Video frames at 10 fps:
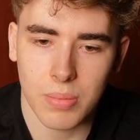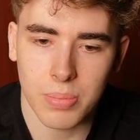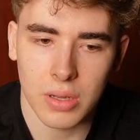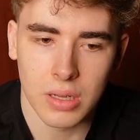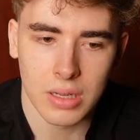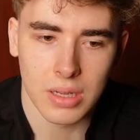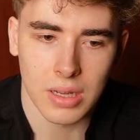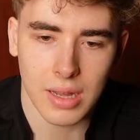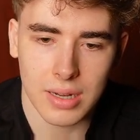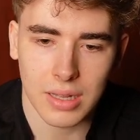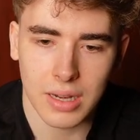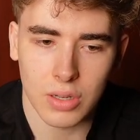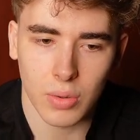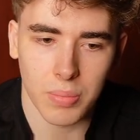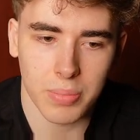up and then
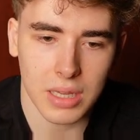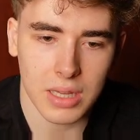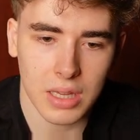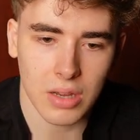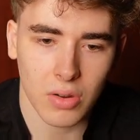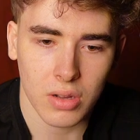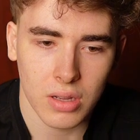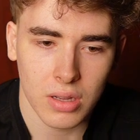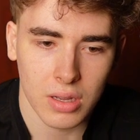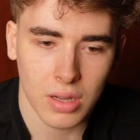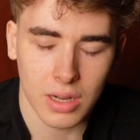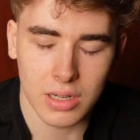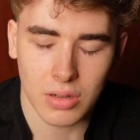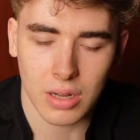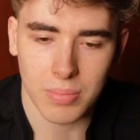you will be here and
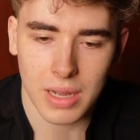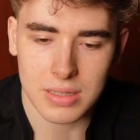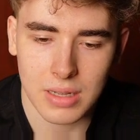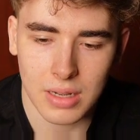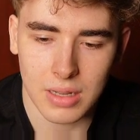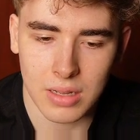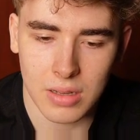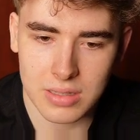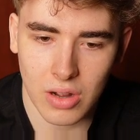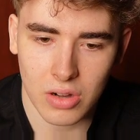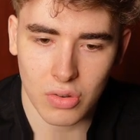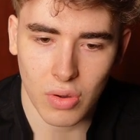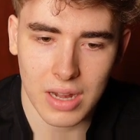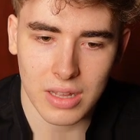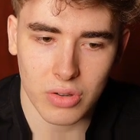you can basically start
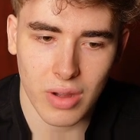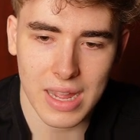creating your